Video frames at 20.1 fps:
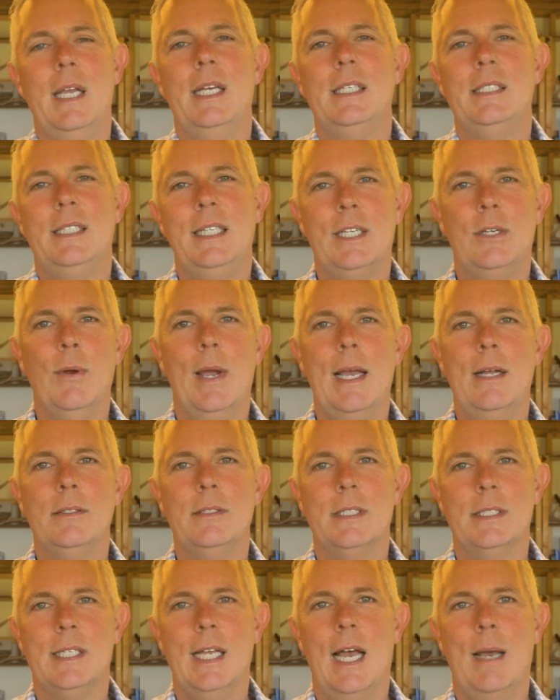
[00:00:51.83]
She grounds
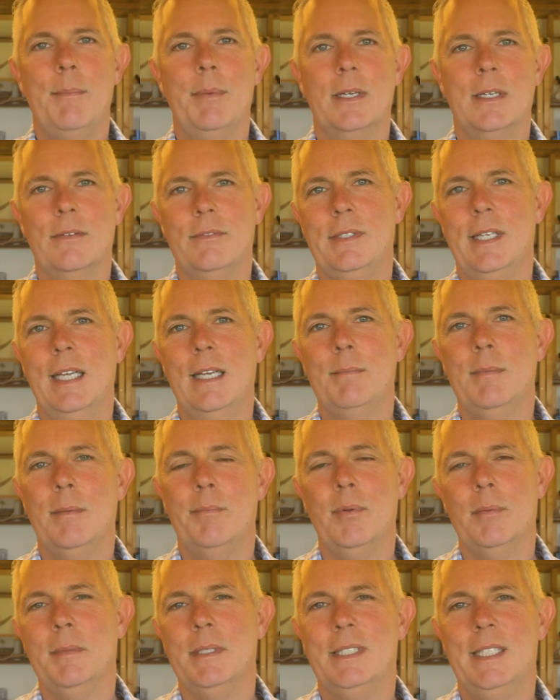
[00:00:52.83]
the topic of DAM
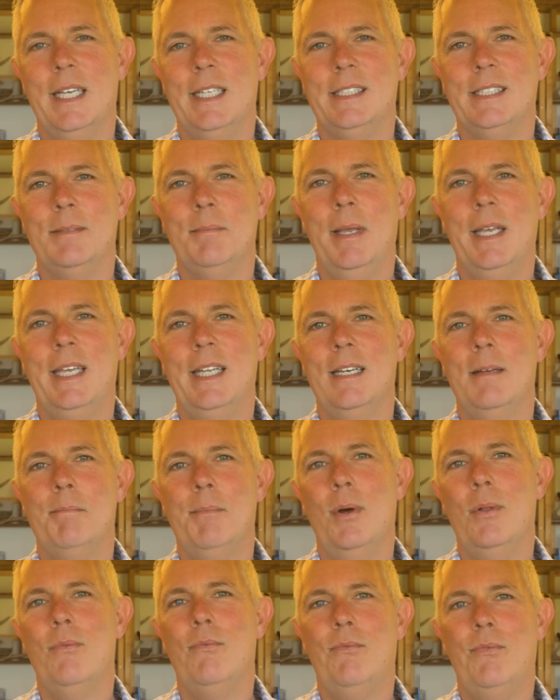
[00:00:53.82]
implementation, making it
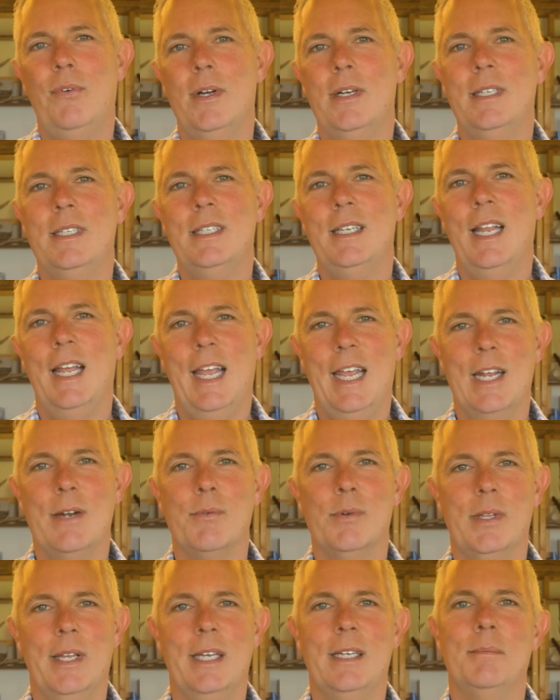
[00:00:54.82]
both fun and
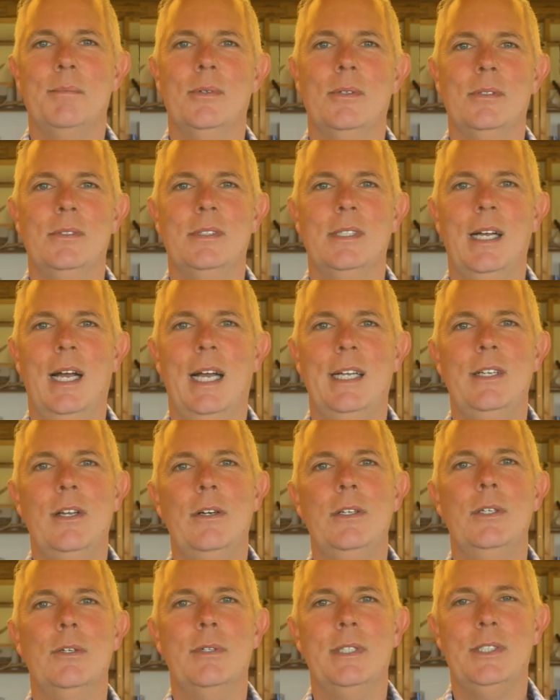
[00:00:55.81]
relatable. I know
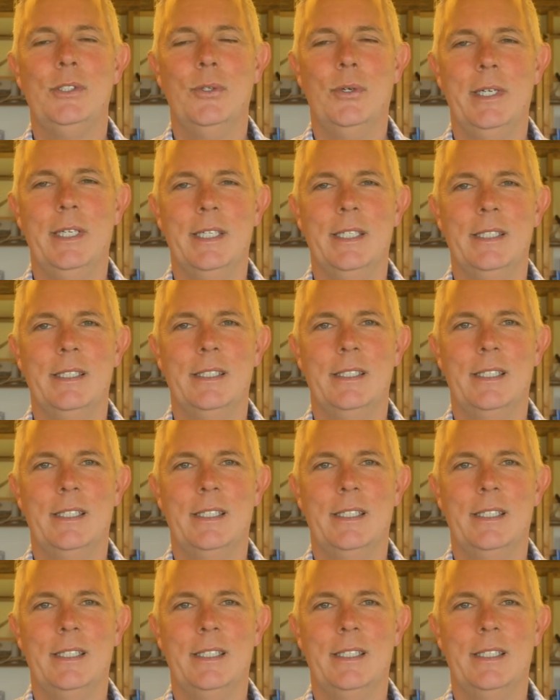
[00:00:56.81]
you'll enjoy it.